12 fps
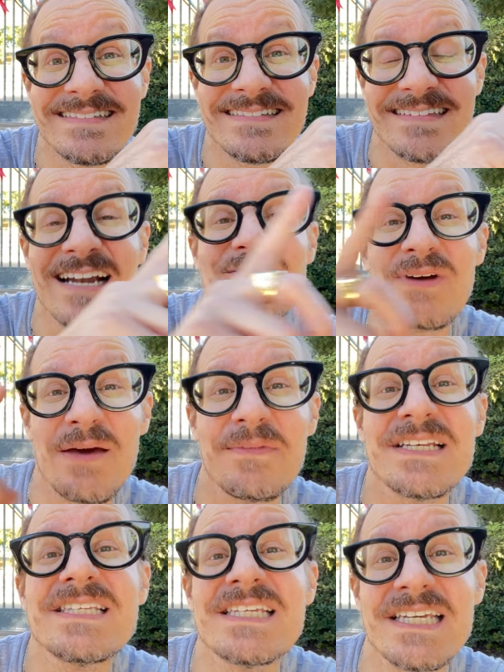That's why I'm a
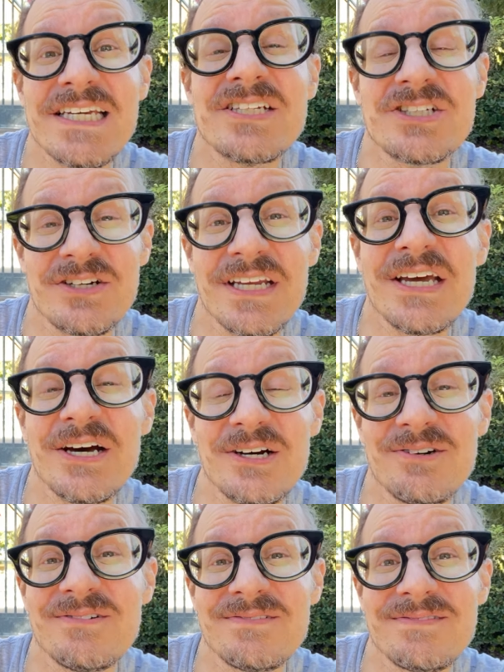teacher,
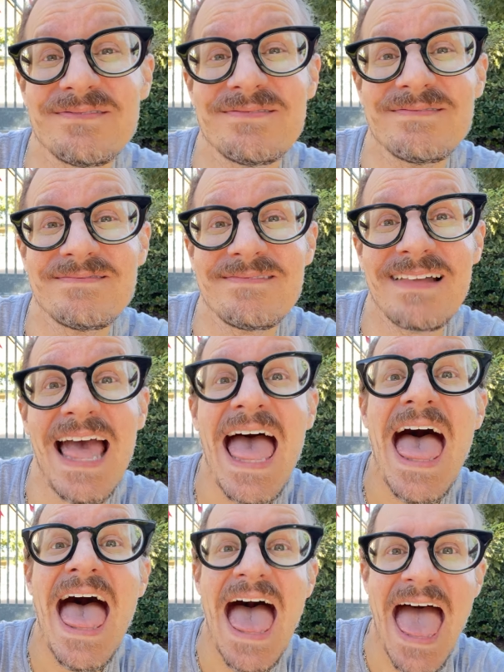yo.
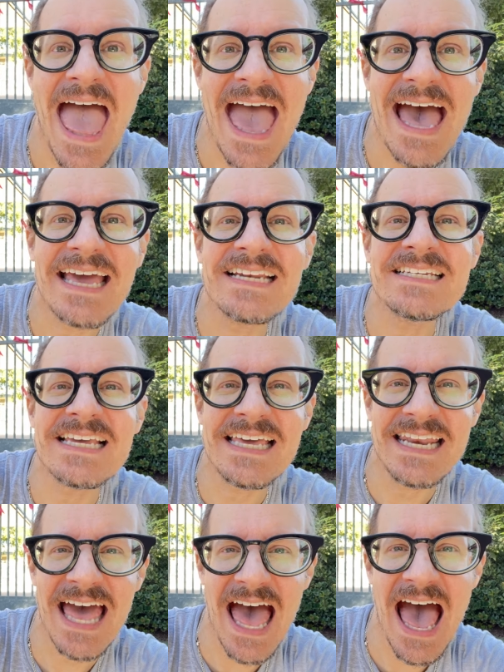And
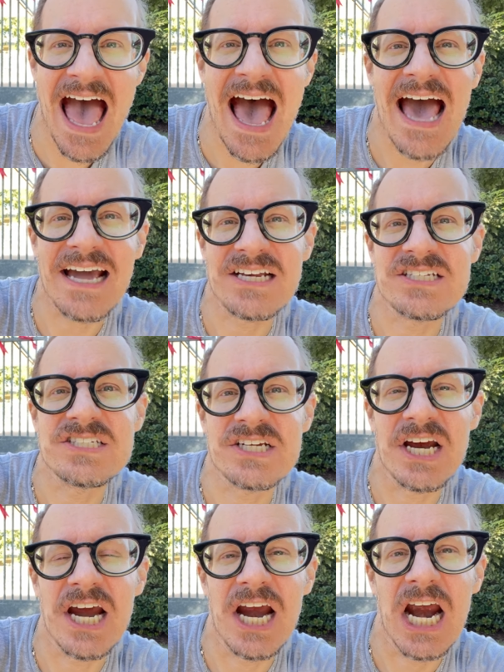an
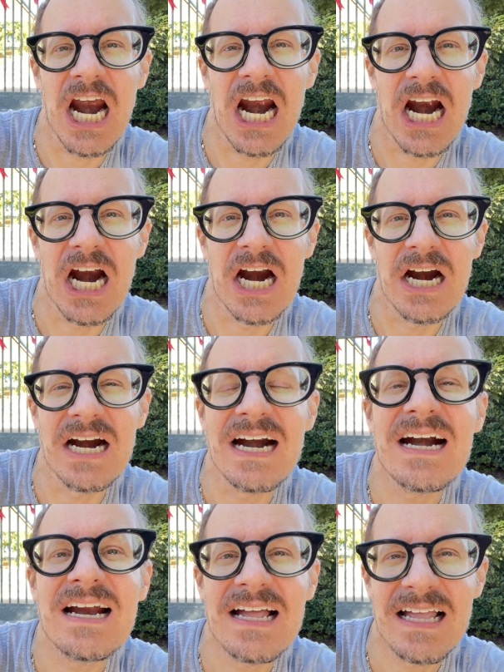actor.
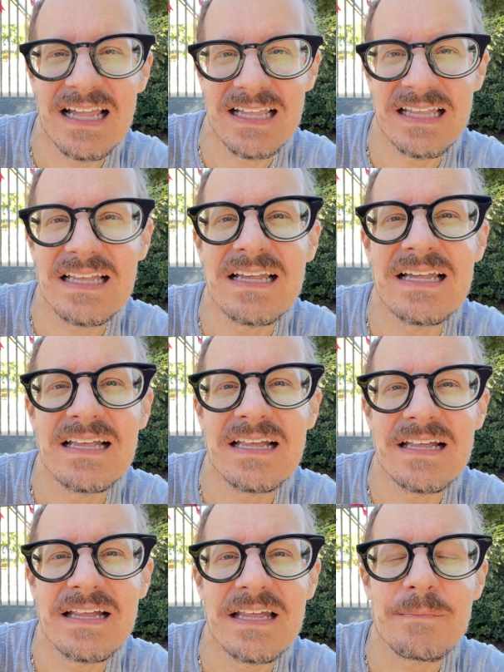
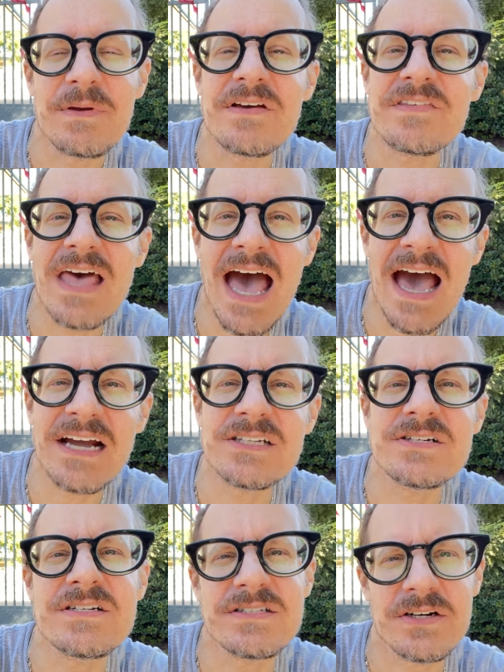Because
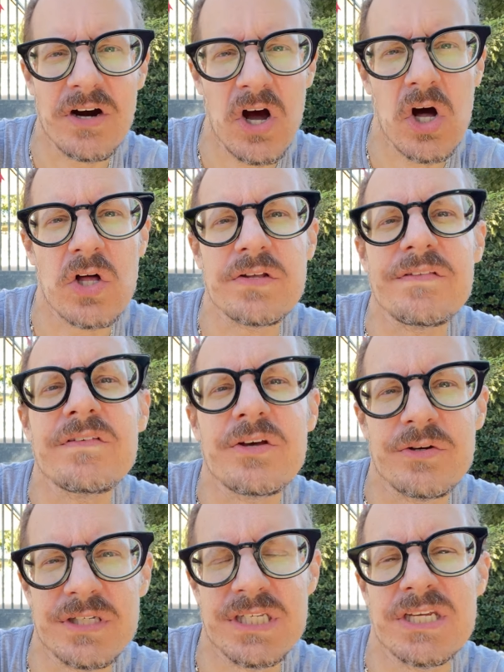actors are also
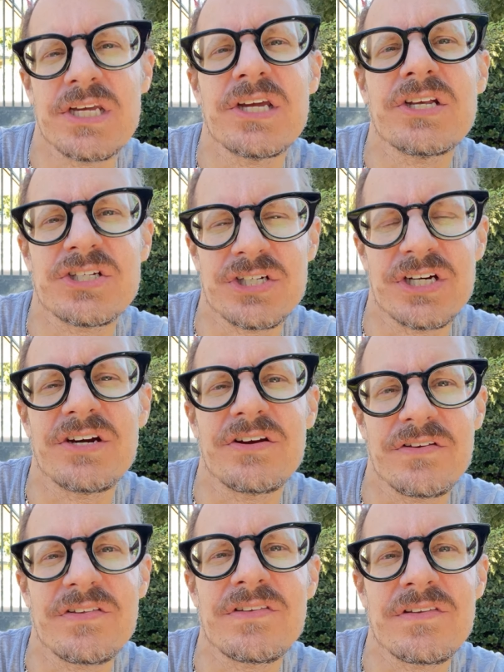
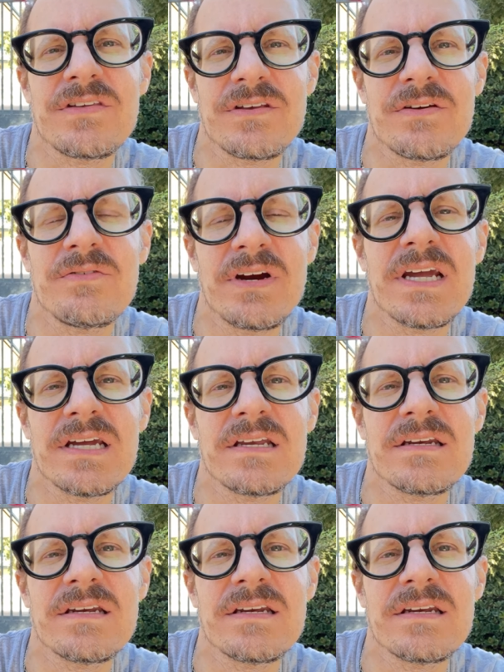teachers, right?